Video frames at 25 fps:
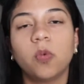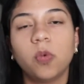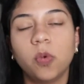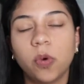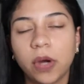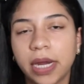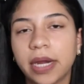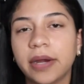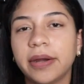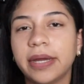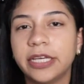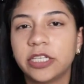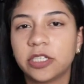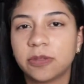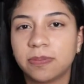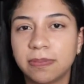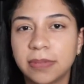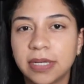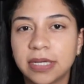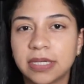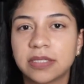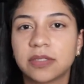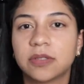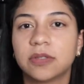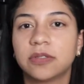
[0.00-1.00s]
where each
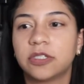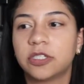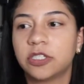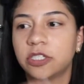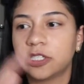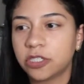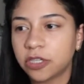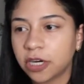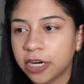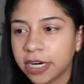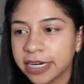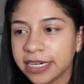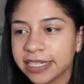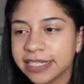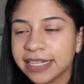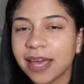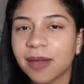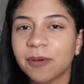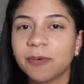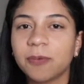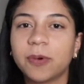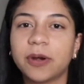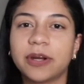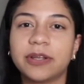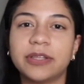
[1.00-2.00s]
muscle starts
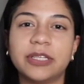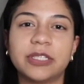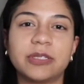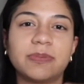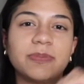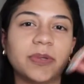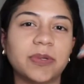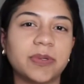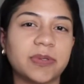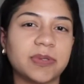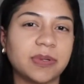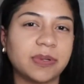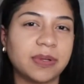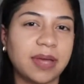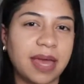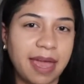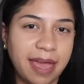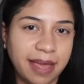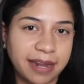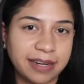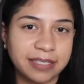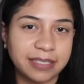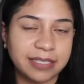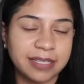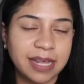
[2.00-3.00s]
and where this muscle
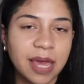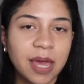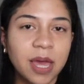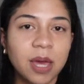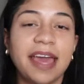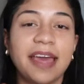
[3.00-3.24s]
ends.